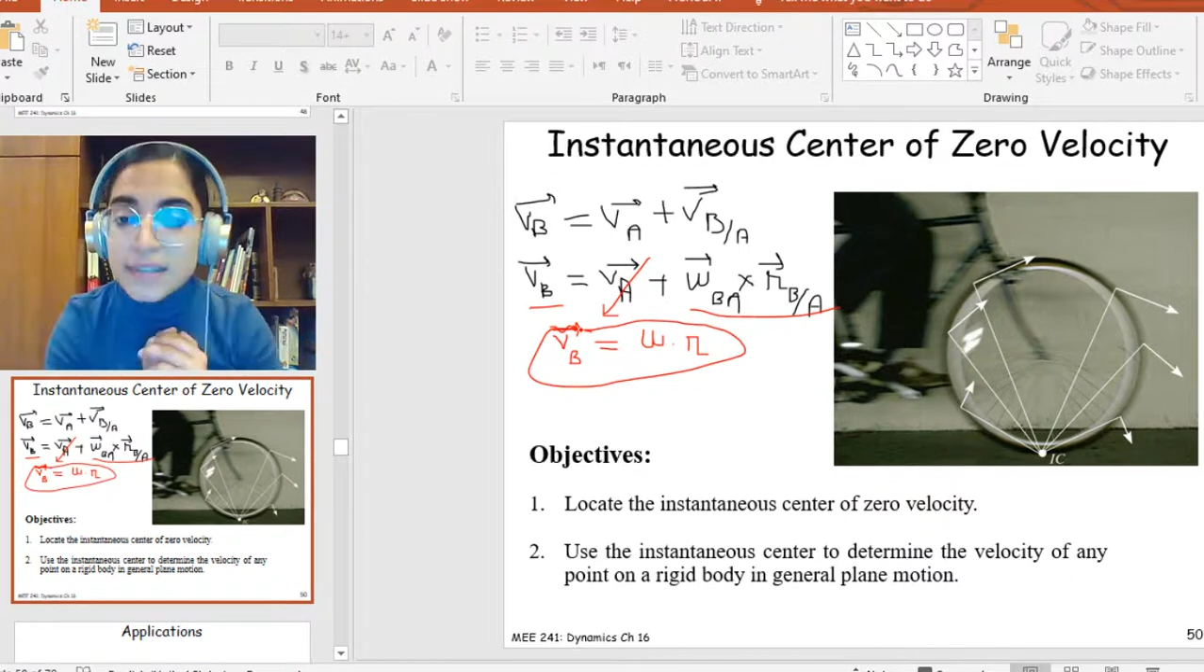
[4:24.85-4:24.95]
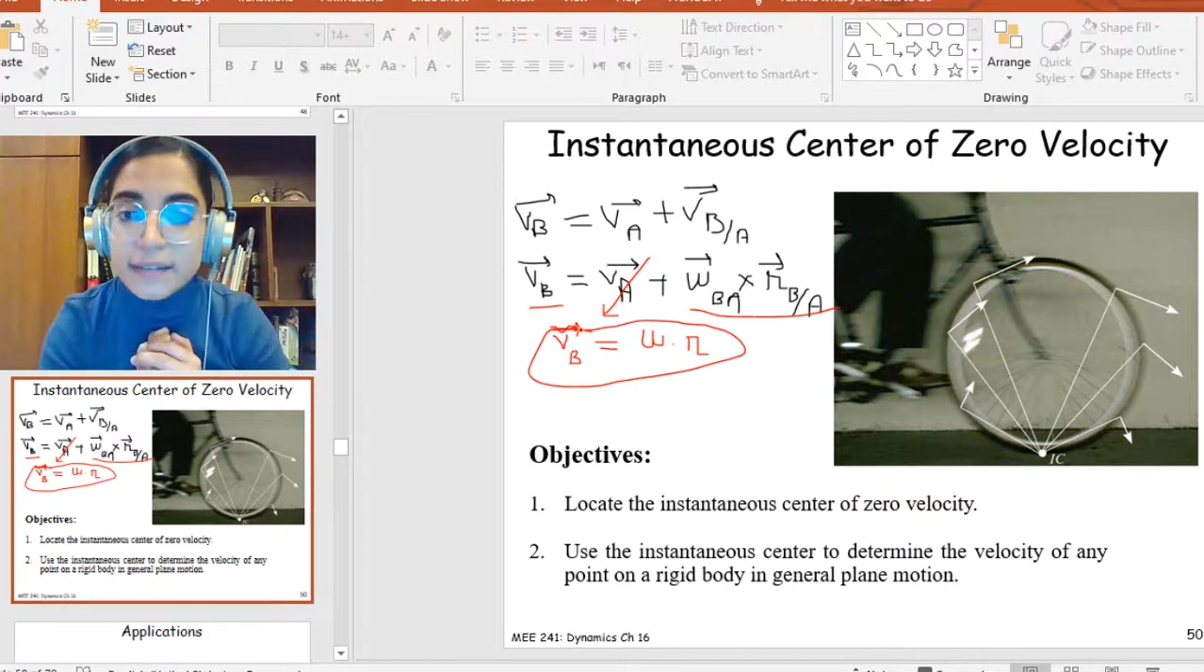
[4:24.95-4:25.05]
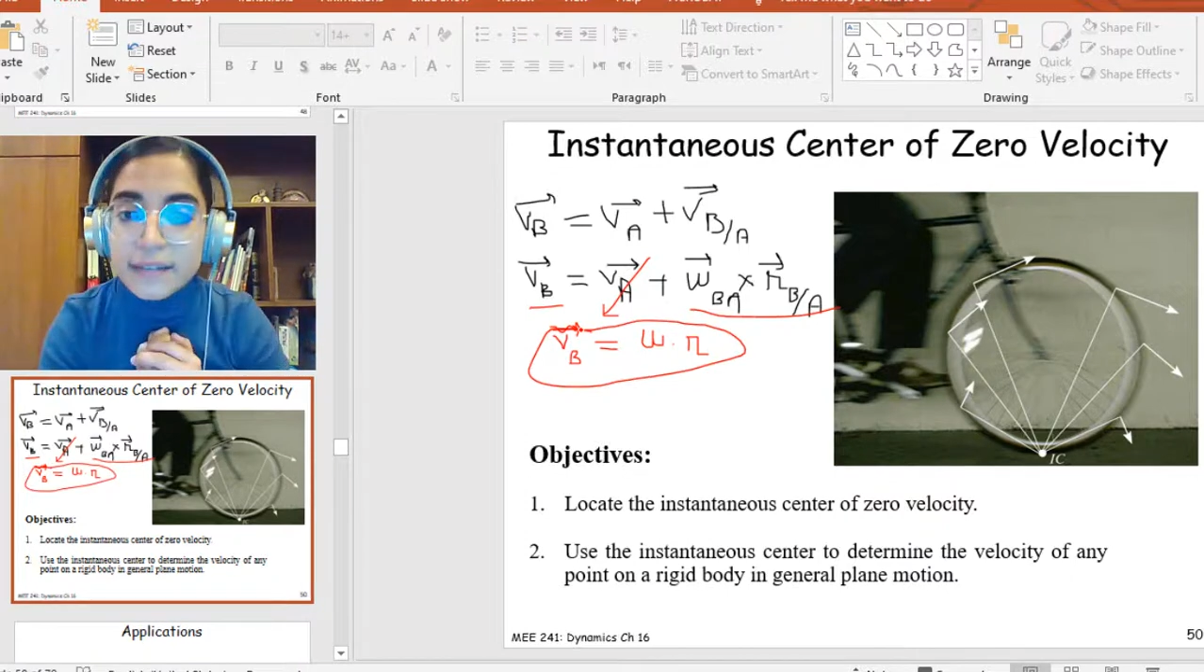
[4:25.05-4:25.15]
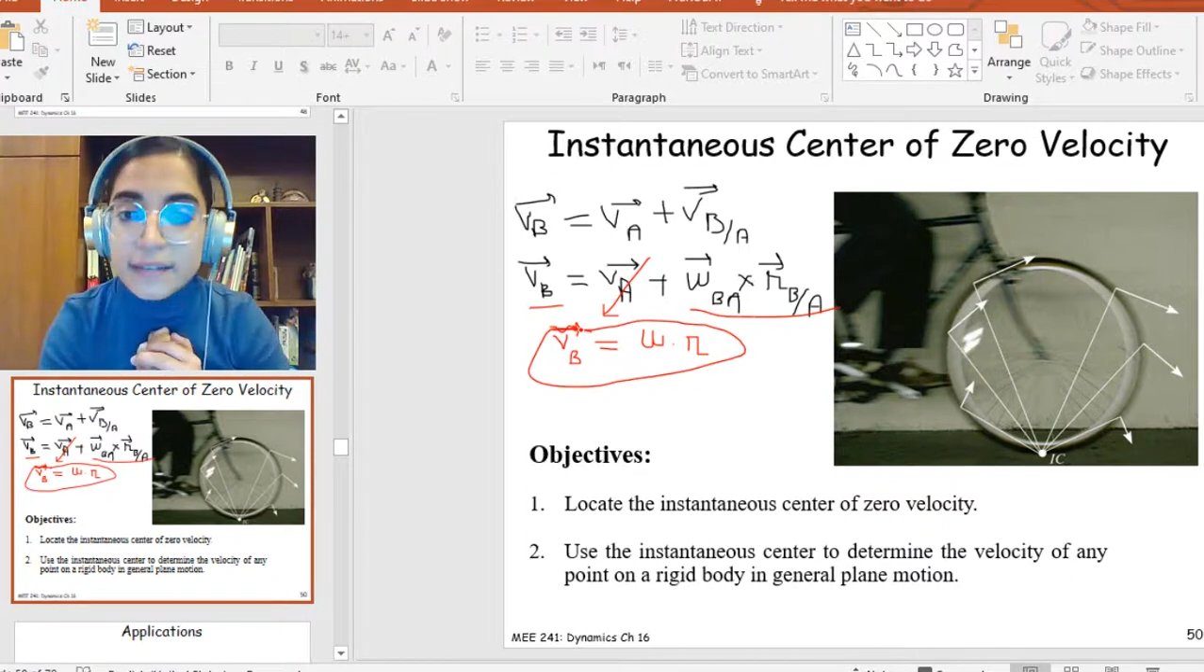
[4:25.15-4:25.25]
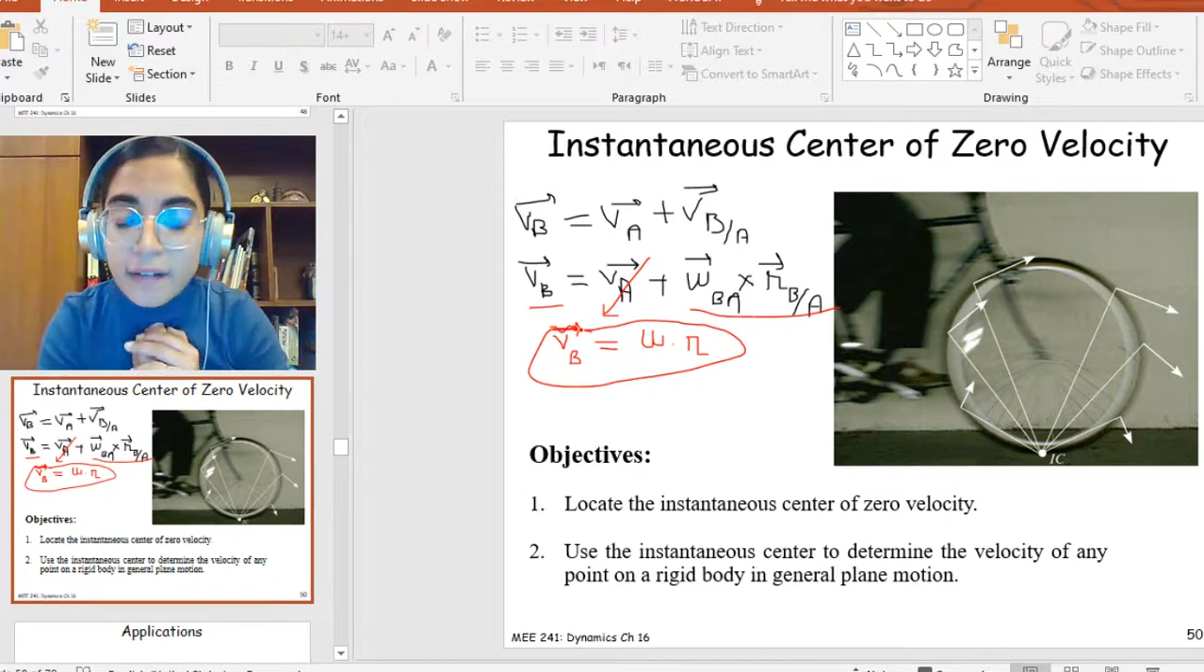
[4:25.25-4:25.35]

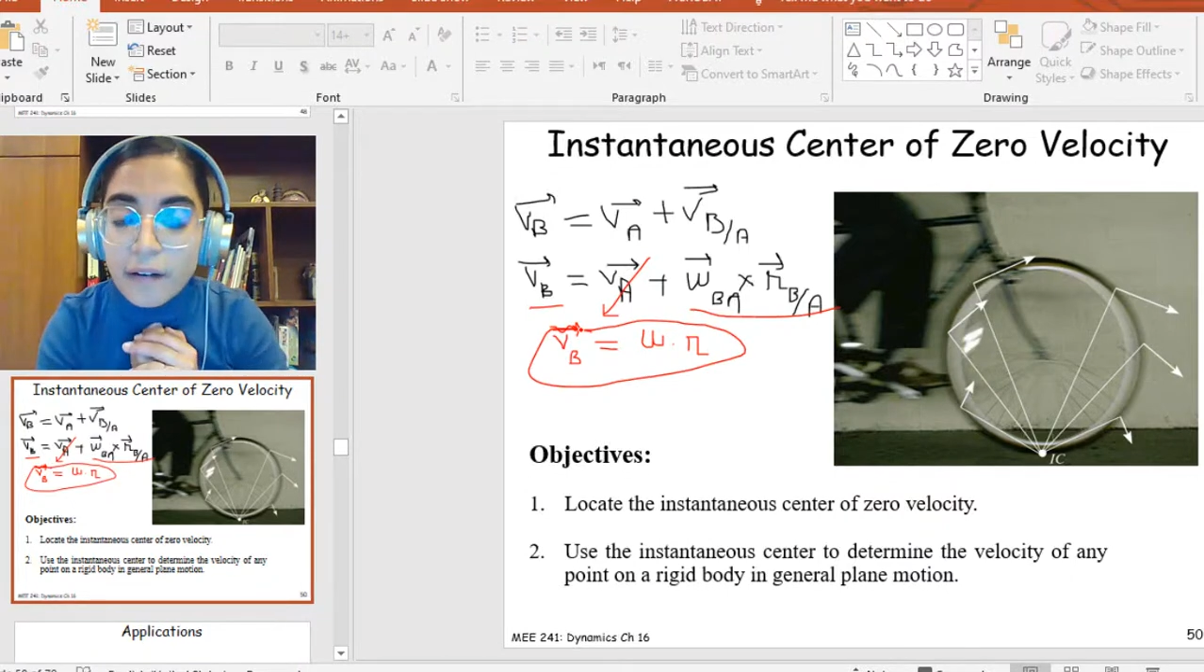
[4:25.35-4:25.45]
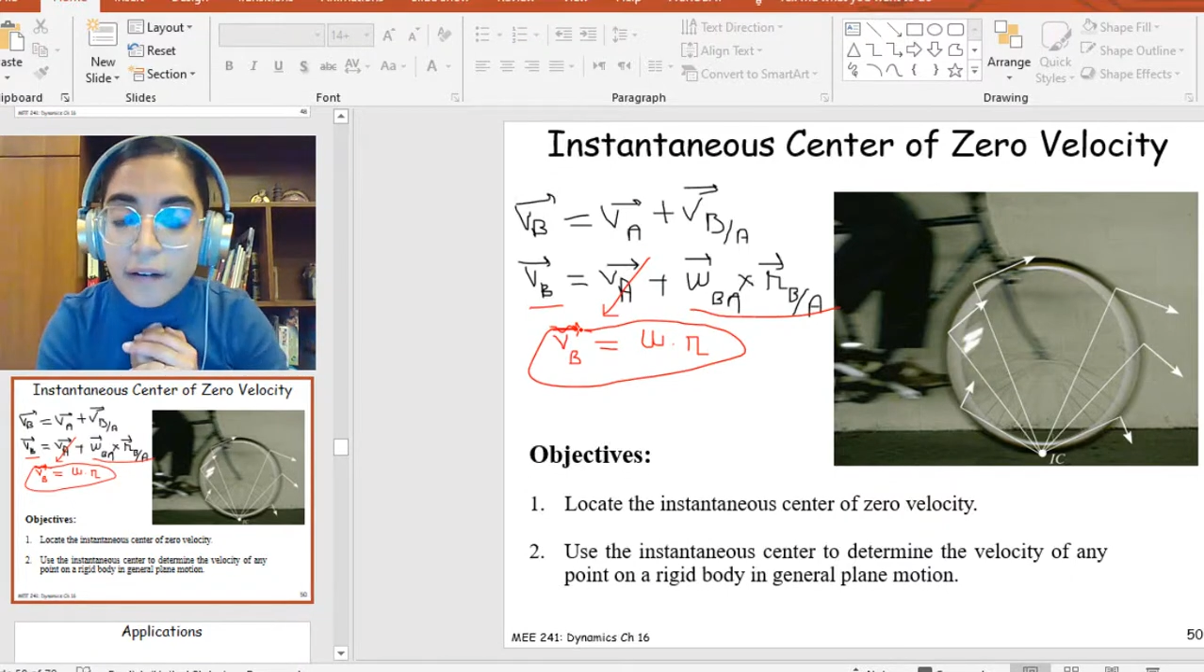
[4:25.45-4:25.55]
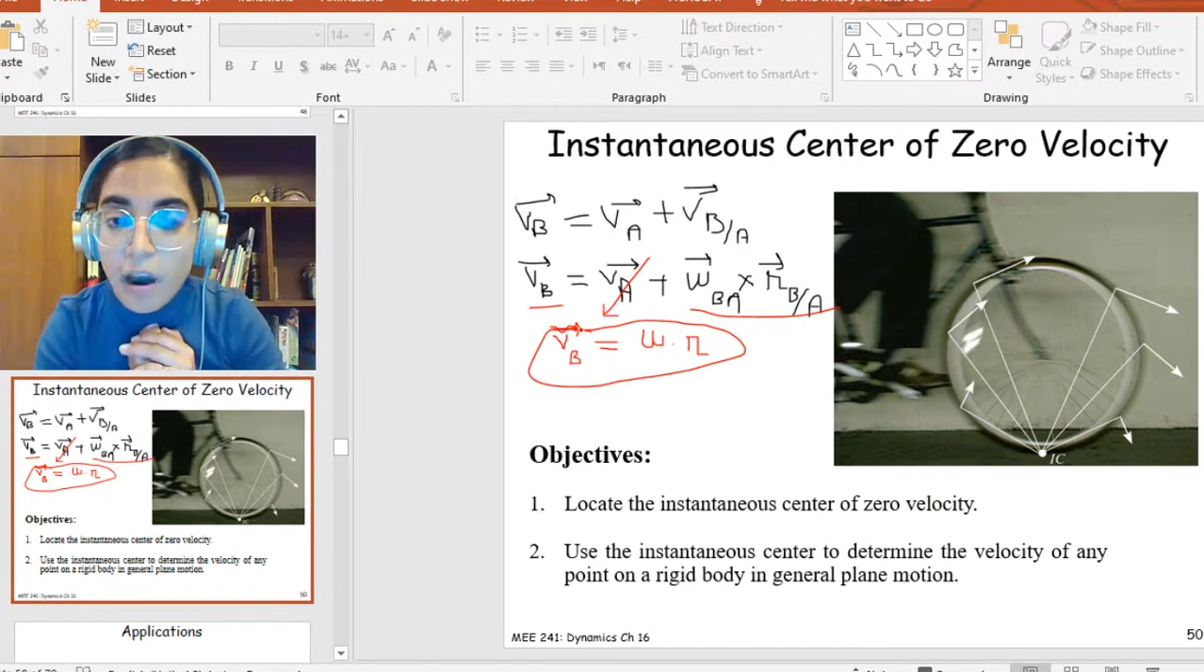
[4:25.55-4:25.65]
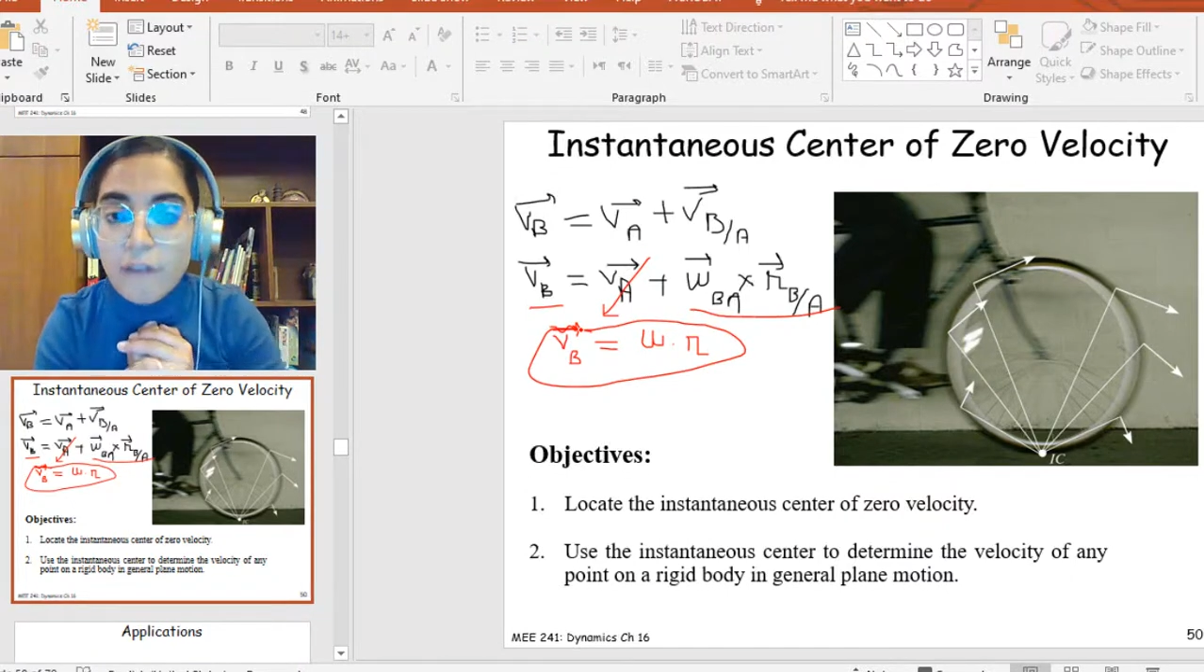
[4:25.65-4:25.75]
center